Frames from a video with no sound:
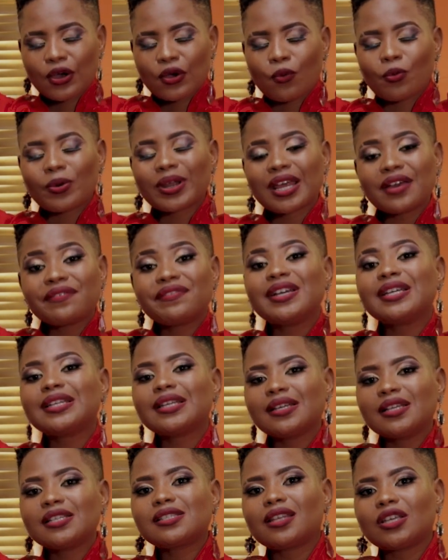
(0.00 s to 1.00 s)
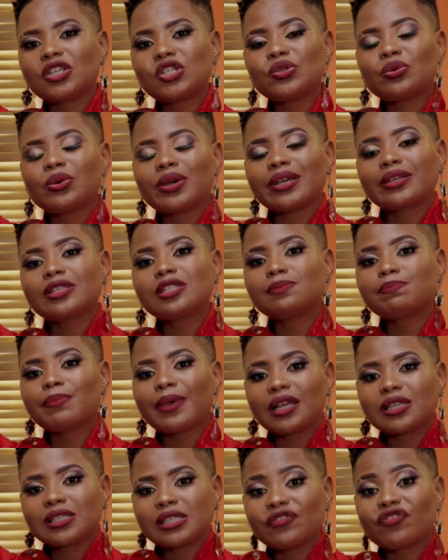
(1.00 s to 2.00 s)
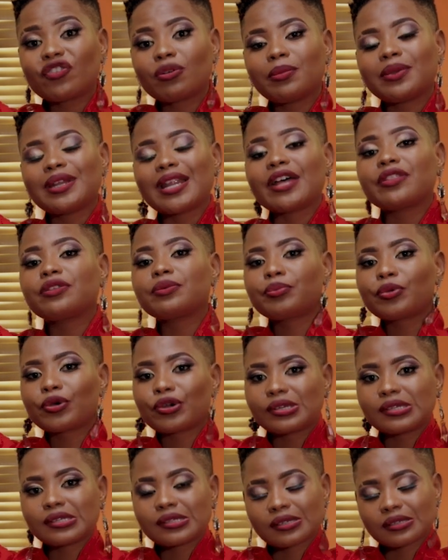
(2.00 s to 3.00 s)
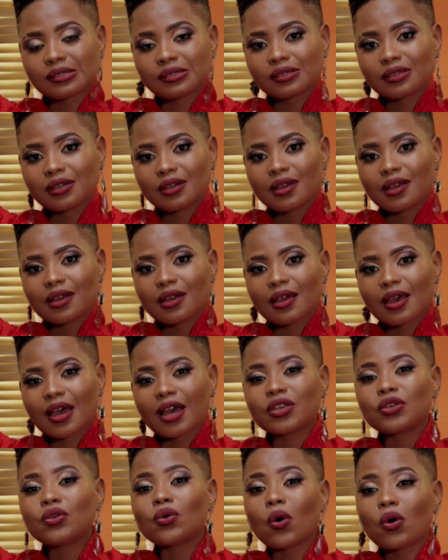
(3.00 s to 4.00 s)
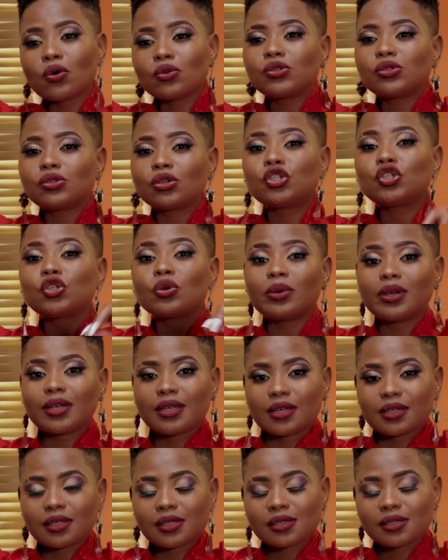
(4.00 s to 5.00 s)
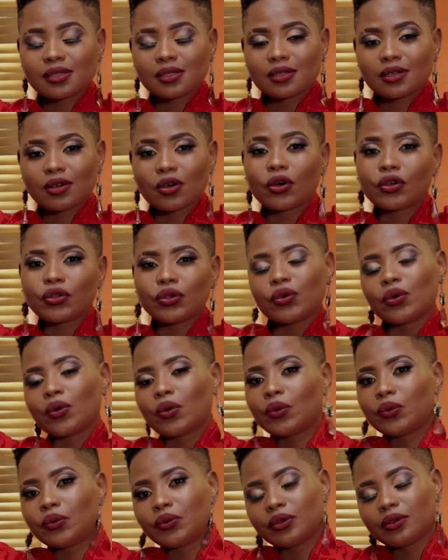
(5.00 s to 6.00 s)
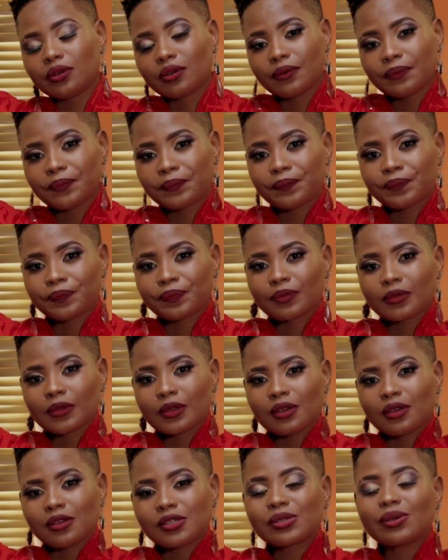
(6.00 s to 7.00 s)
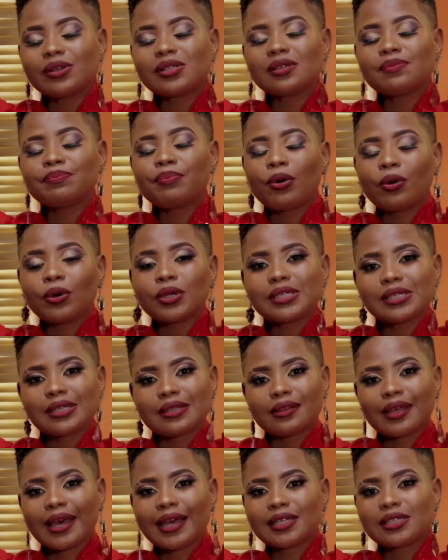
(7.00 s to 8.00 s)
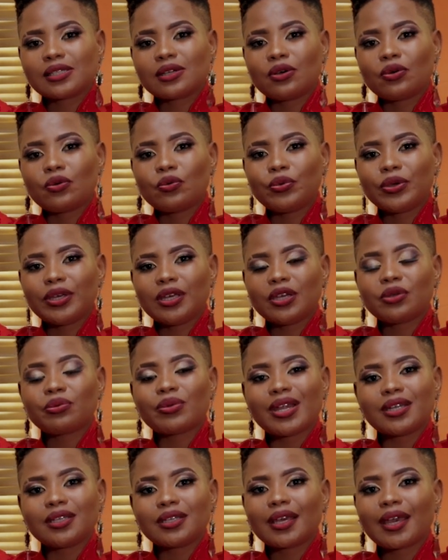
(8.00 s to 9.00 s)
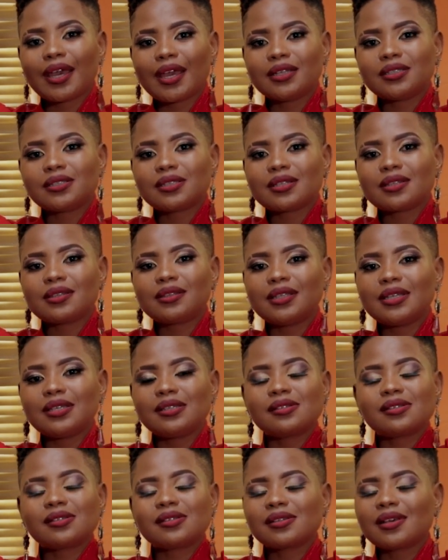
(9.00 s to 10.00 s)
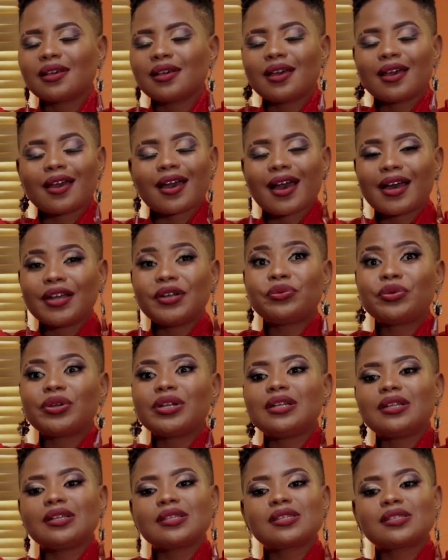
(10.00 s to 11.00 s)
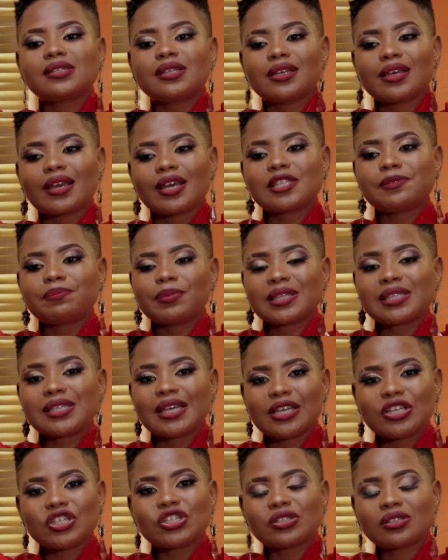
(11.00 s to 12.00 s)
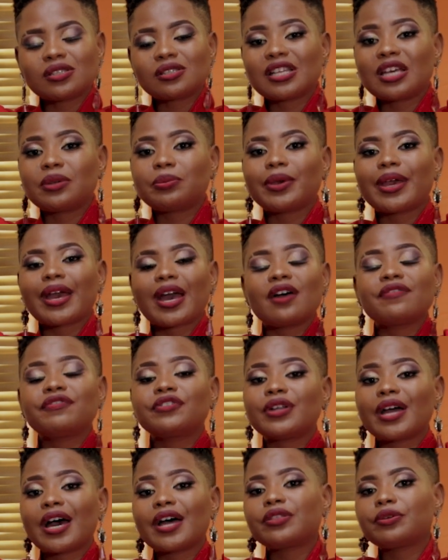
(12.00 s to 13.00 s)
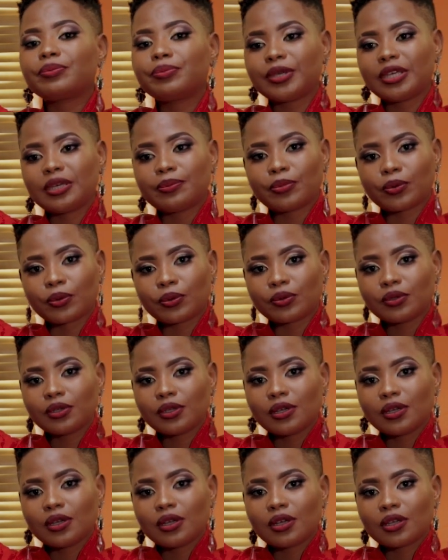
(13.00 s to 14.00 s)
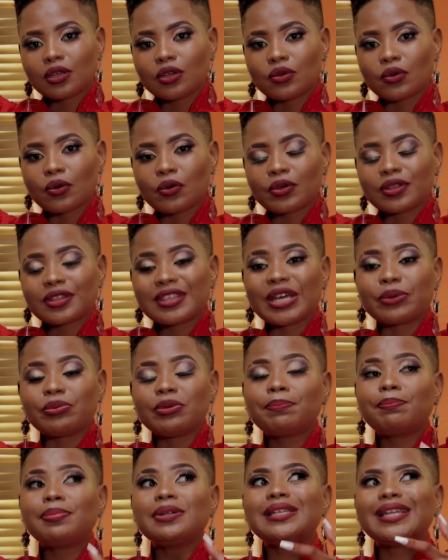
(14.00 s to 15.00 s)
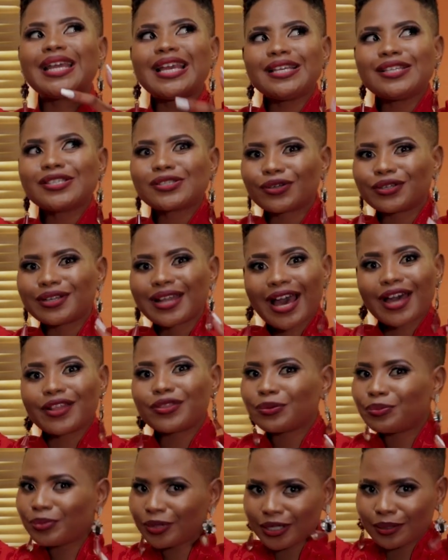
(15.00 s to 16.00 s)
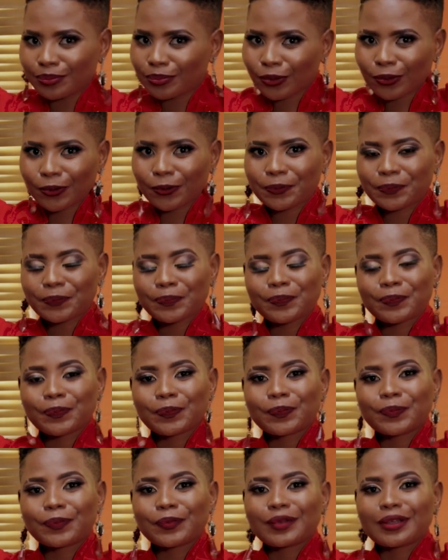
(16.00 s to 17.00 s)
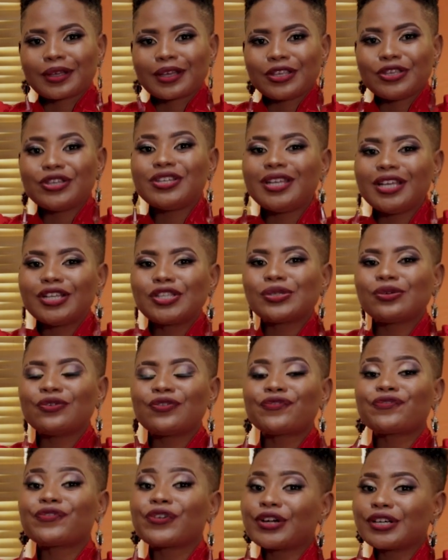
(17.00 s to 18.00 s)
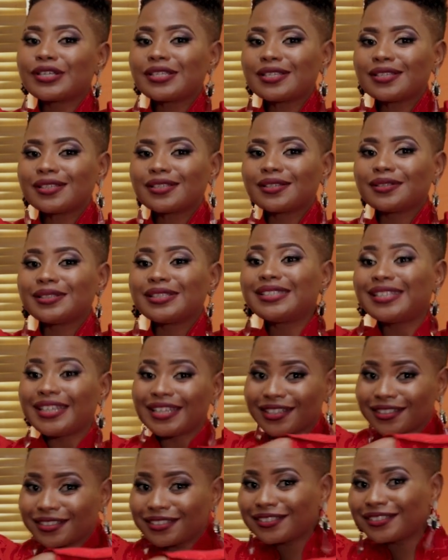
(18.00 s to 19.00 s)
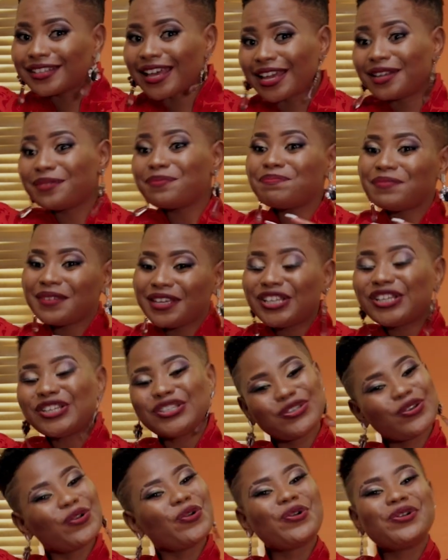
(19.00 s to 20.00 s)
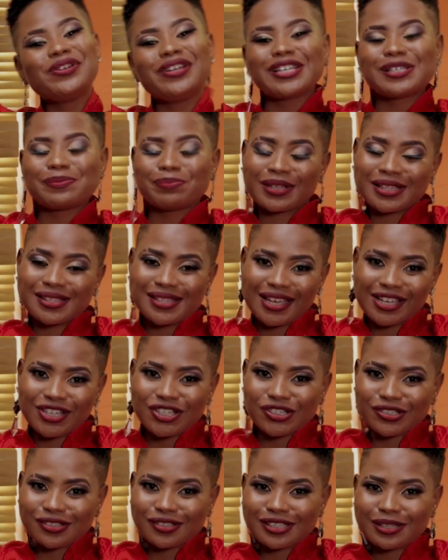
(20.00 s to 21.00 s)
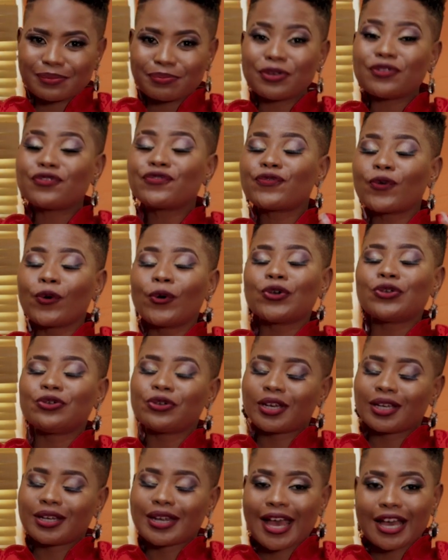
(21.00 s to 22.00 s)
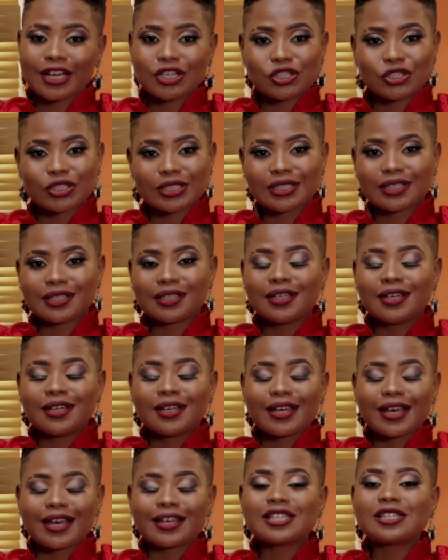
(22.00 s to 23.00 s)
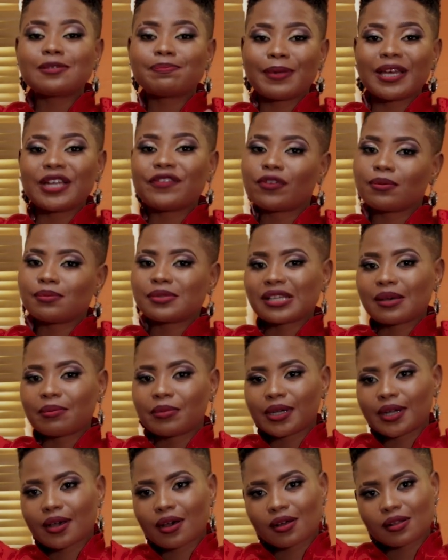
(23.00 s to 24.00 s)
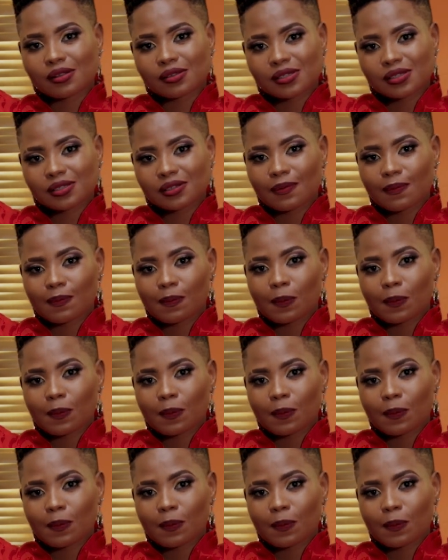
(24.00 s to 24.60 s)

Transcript: Whatever it is that you are expecting from another person, are you also doing it on your own? So it's important that we eradicate these unrealistic expectations that we have on other people, you know, that we place on other people. You need to first deal and meet your own expectations before you can actually expect from someone else.